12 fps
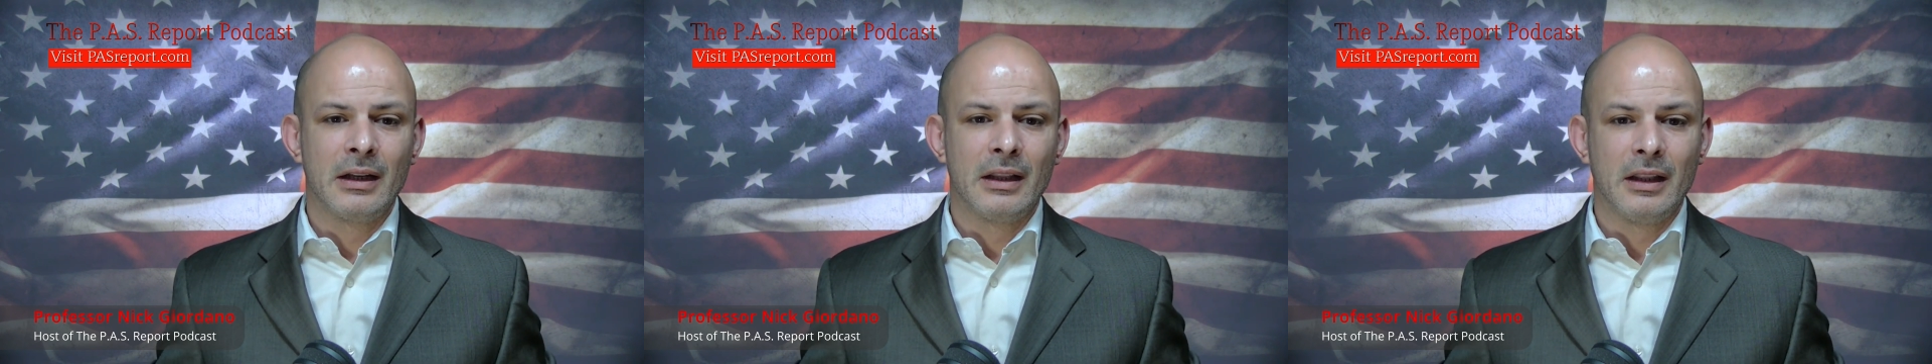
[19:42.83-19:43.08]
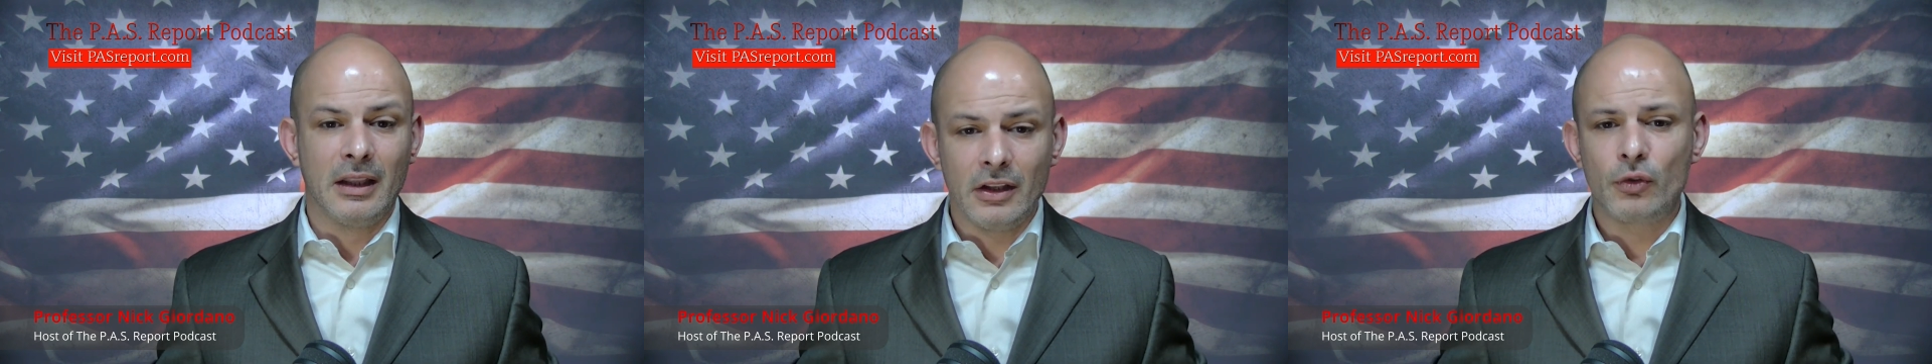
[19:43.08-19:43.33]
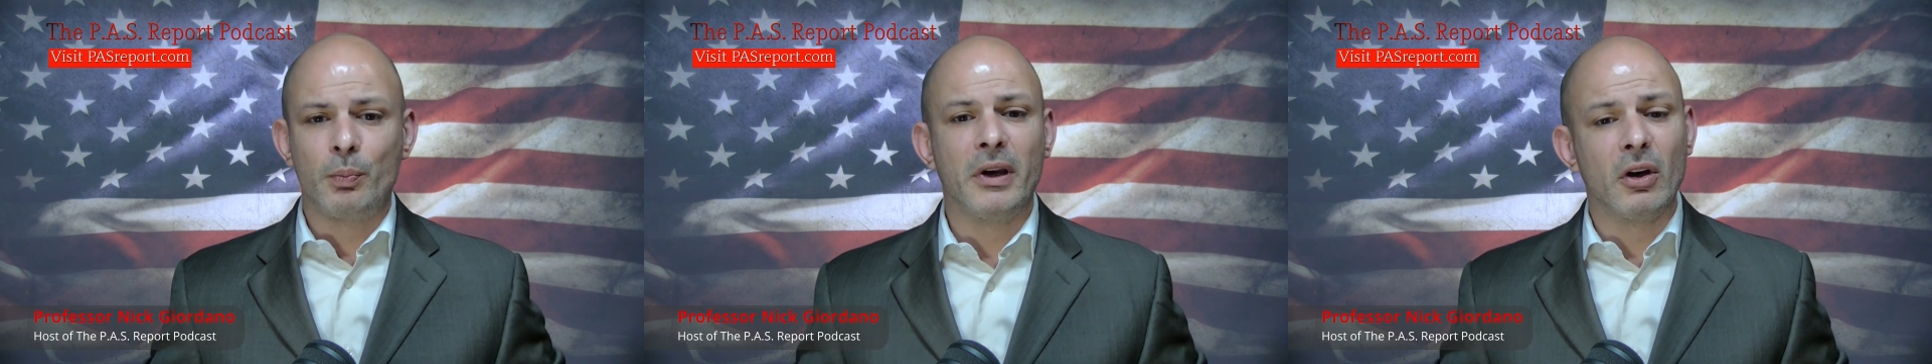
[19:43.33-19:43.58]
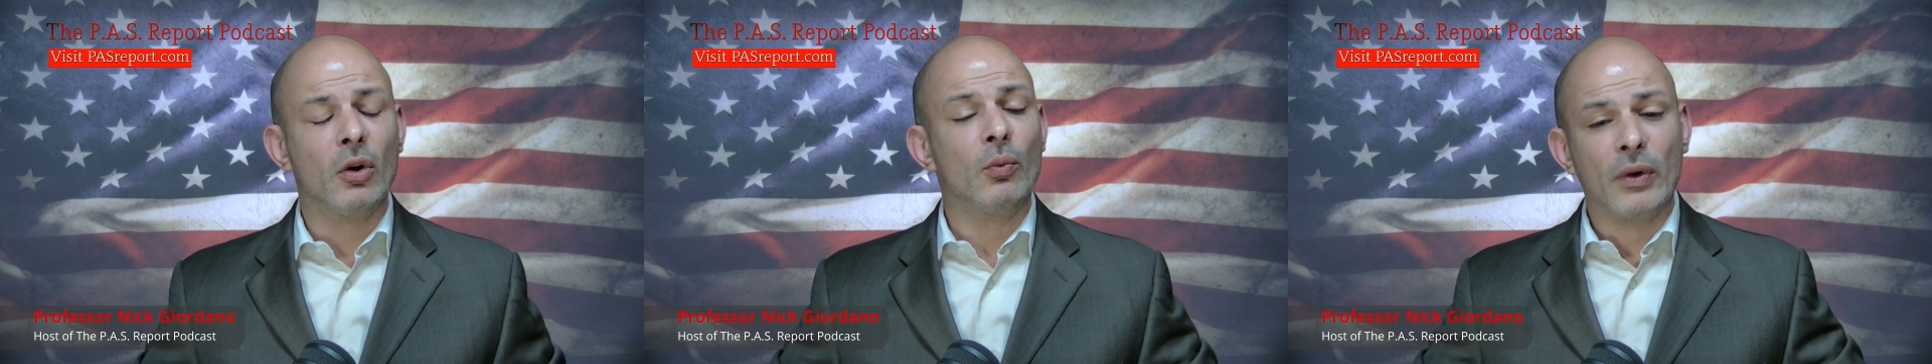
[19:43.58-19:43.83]
This
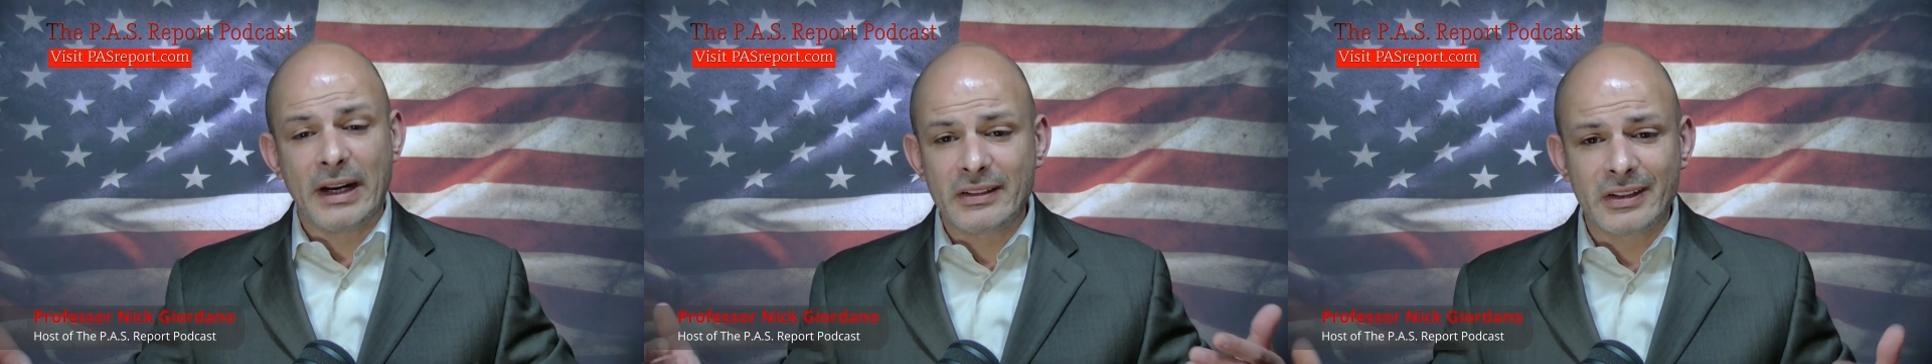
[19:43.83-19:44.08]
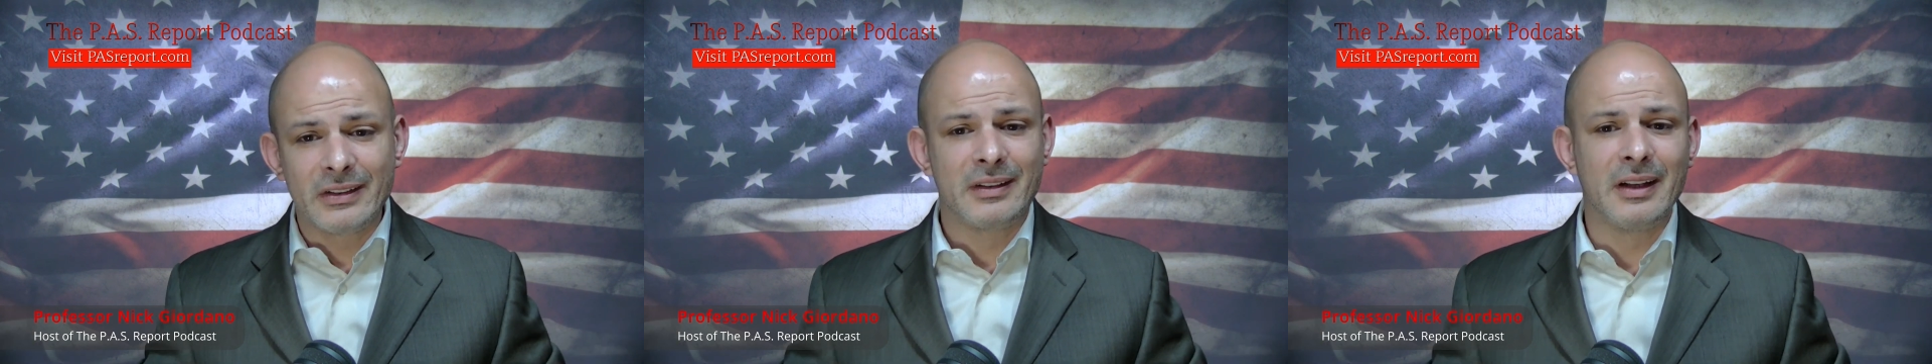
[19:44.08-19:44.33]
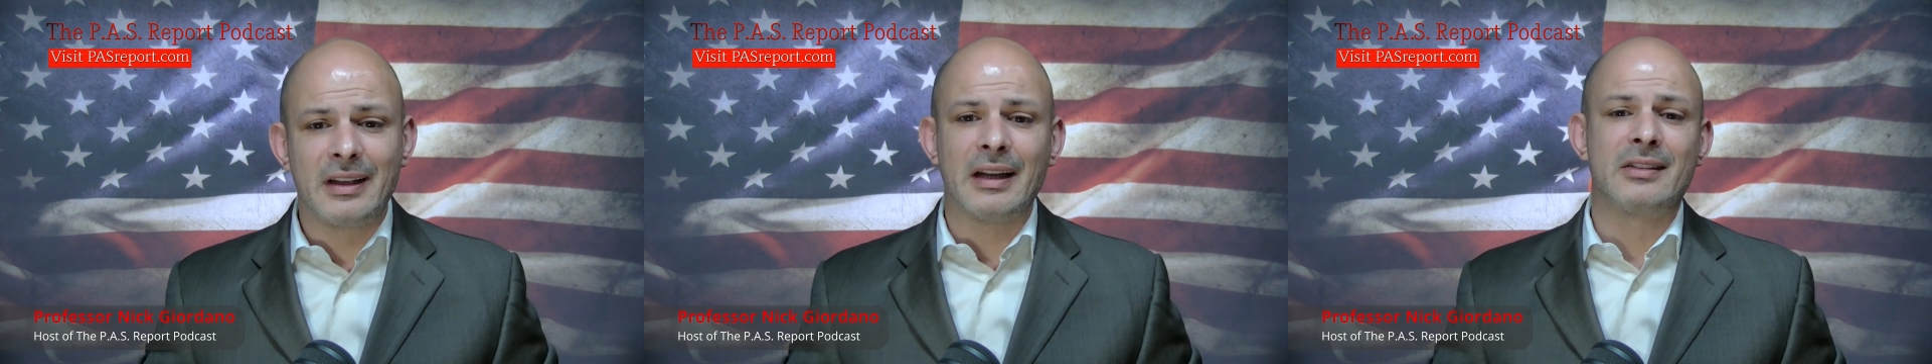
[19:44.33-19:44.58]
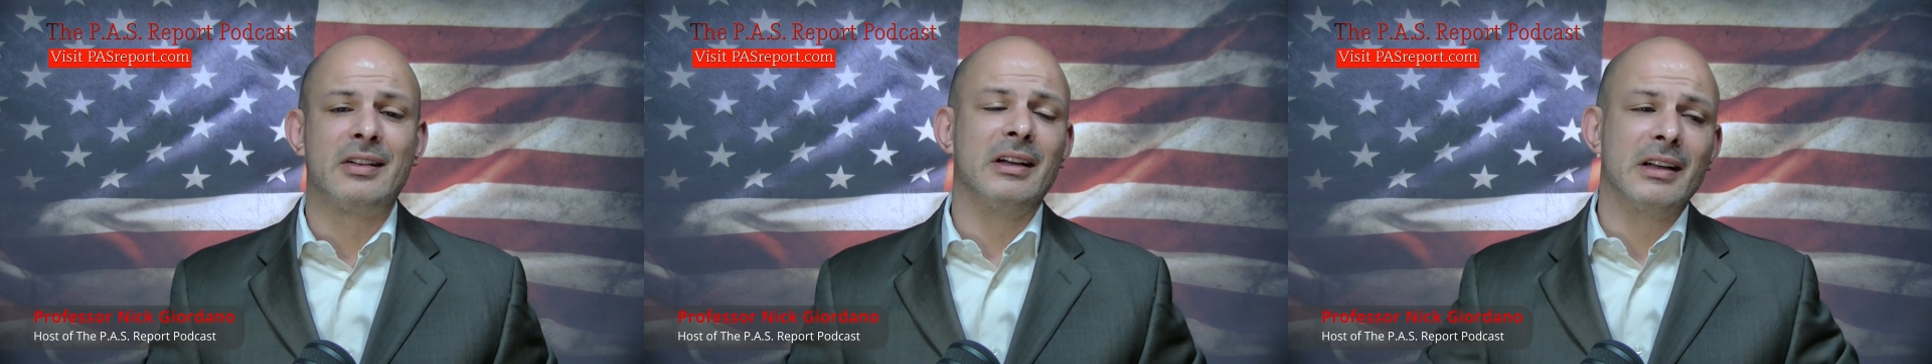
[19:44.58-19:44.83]
bill raises the
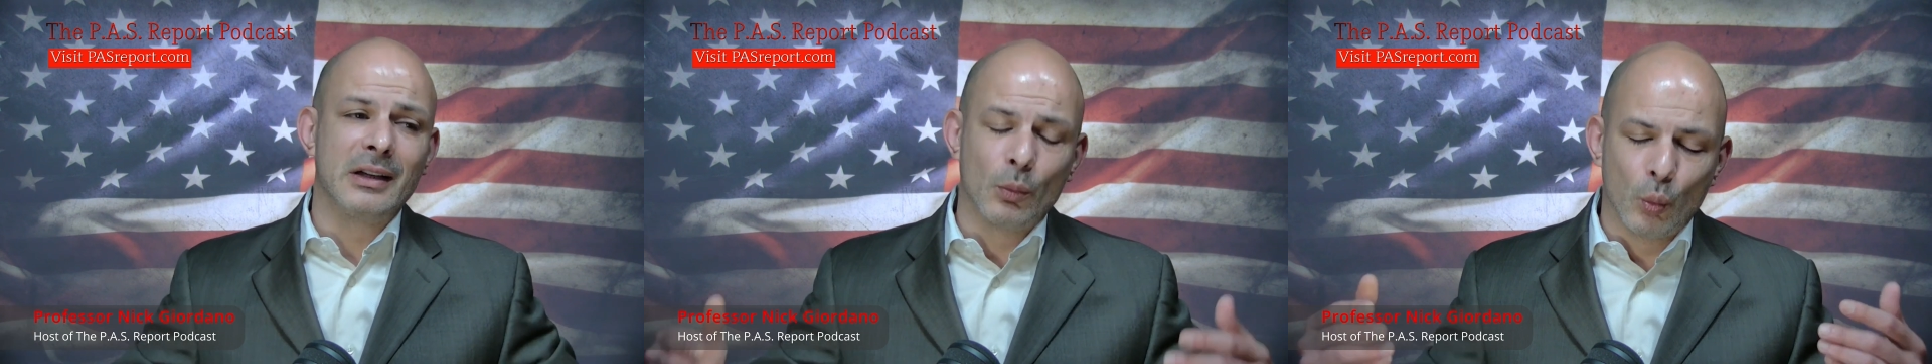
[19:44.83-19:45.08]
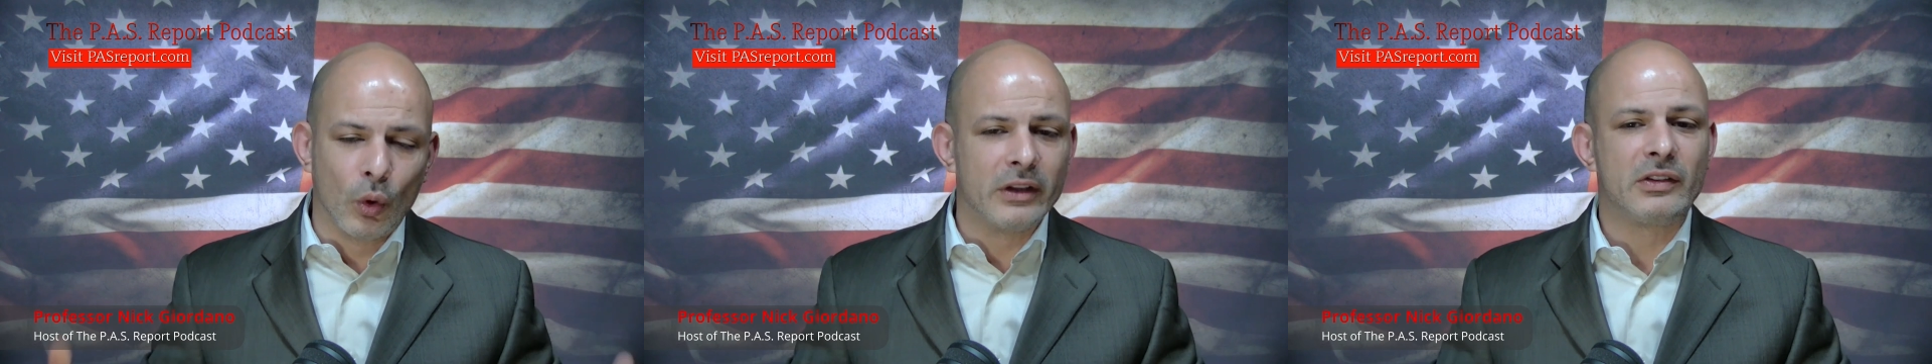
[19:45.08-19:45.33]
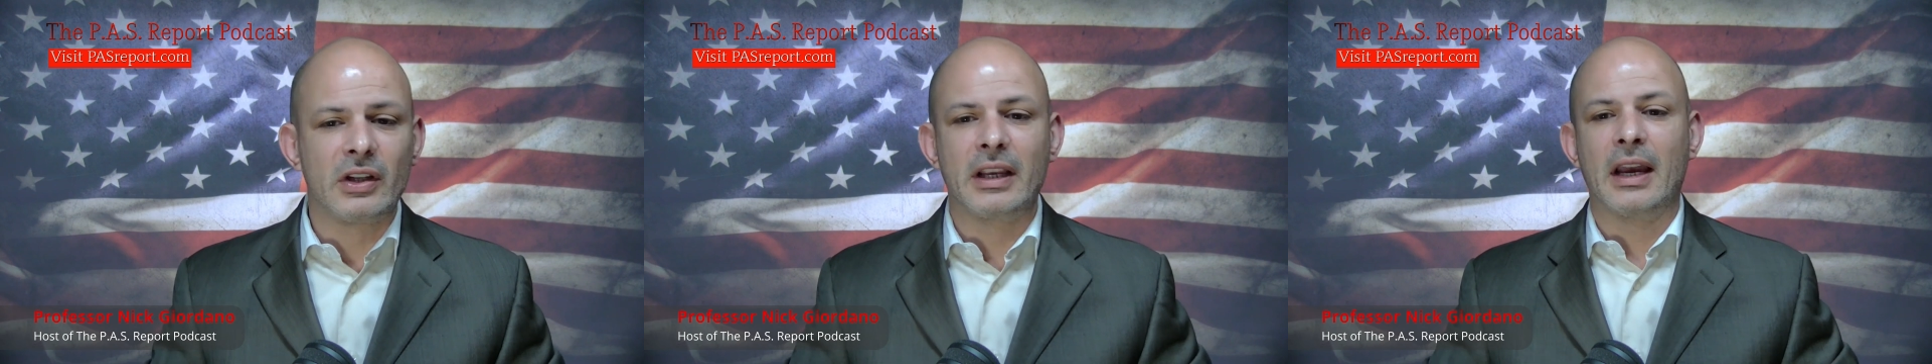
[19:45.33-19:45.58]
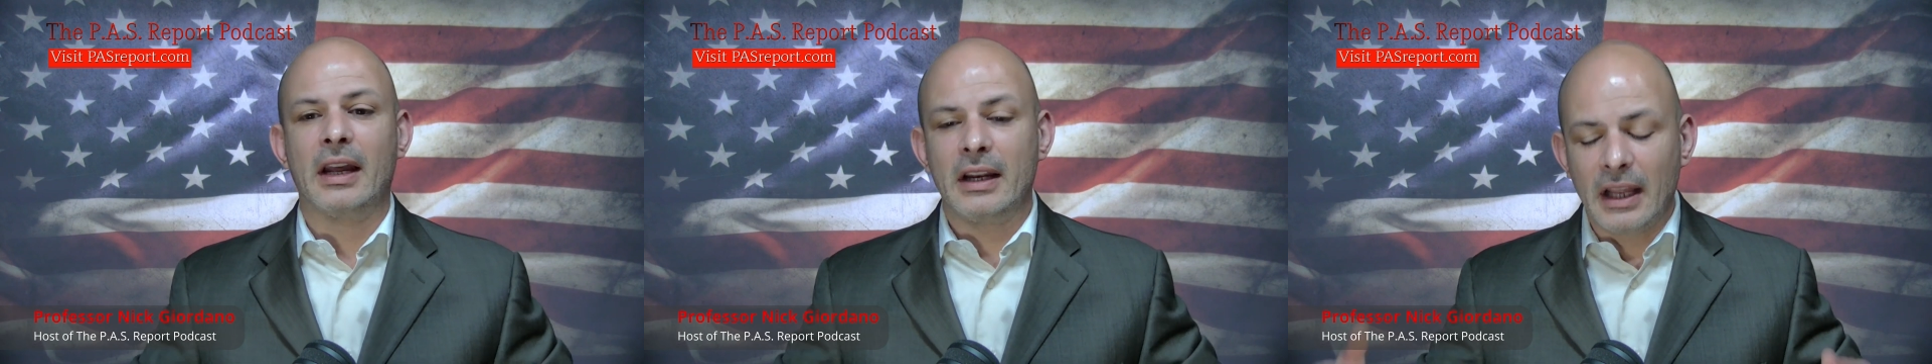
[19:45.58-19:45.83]
debt ceiling once
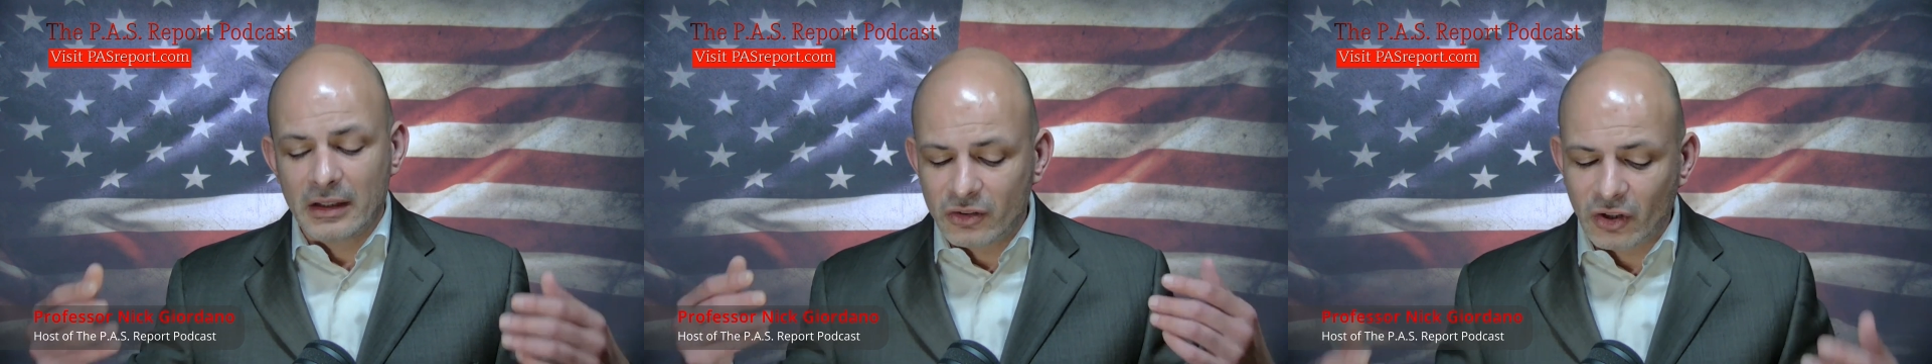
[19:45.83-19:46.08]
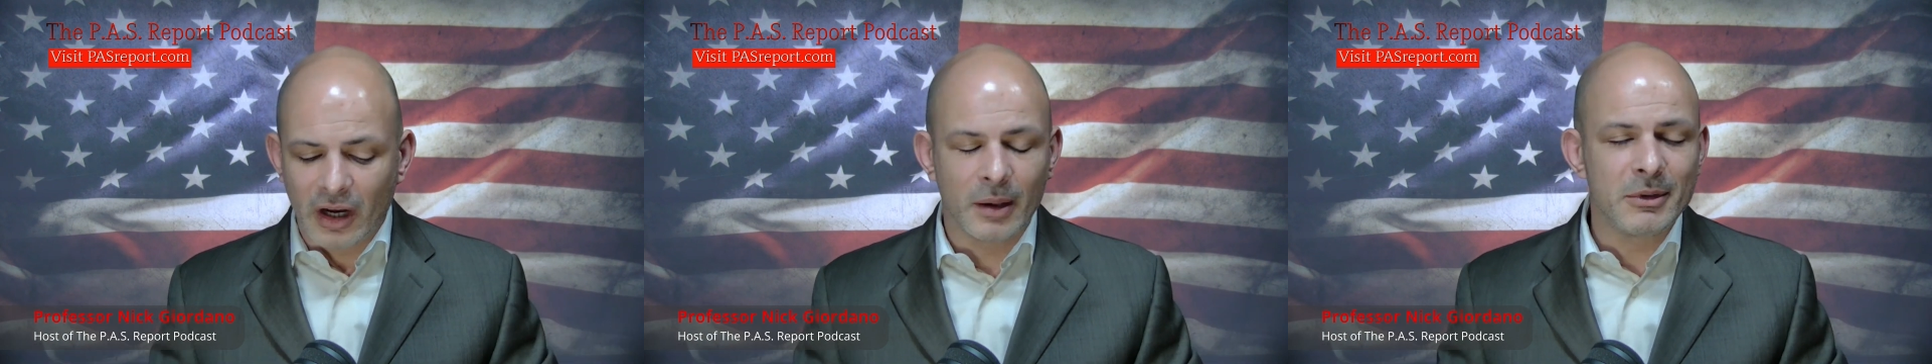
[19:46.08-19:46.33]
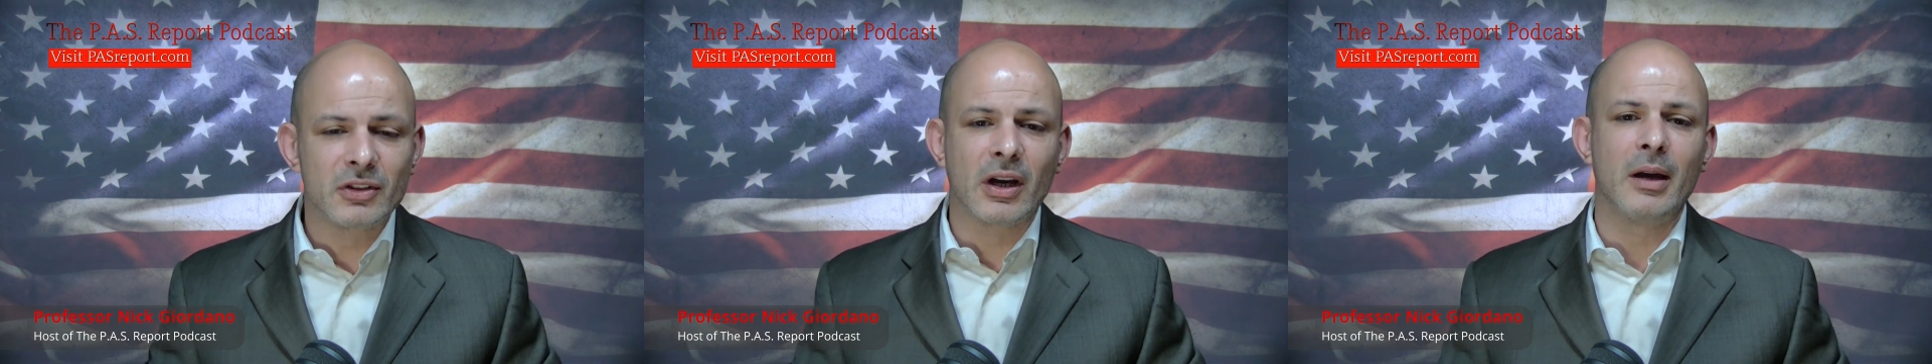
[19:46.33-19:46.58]
again, and time